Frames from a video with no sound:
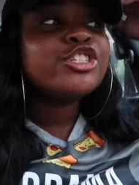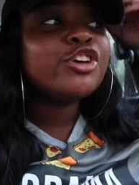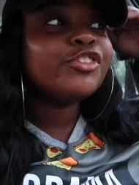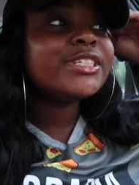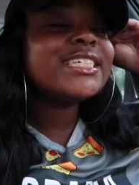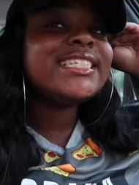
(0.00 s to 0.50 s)
so
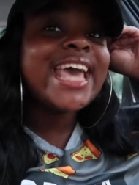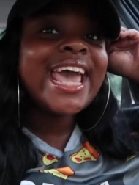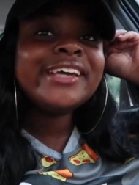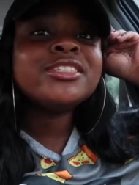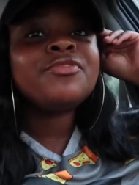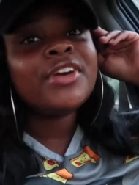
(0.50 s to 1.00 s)
for
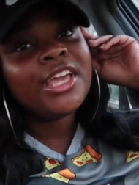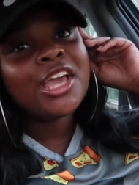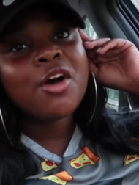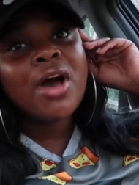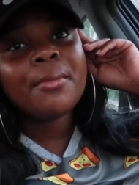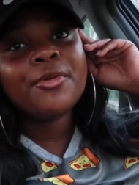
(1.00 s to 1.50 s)
today's
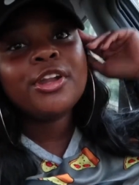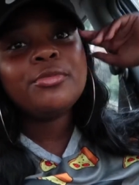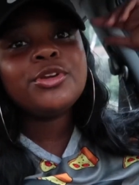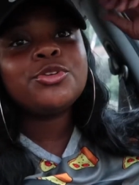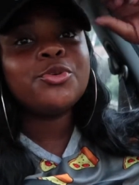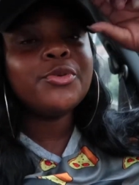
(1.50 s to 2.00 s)
video i'm going to
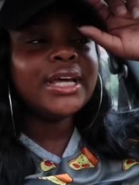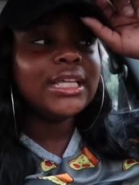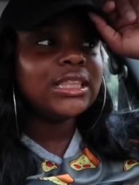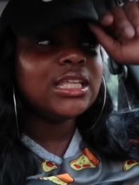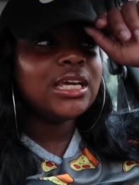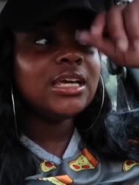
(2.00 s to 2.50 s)
be
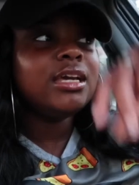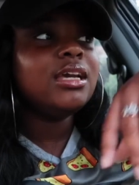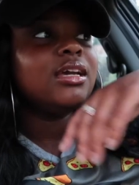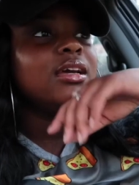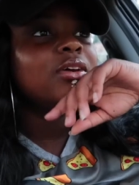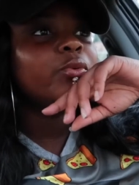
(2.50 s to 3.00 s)
doing the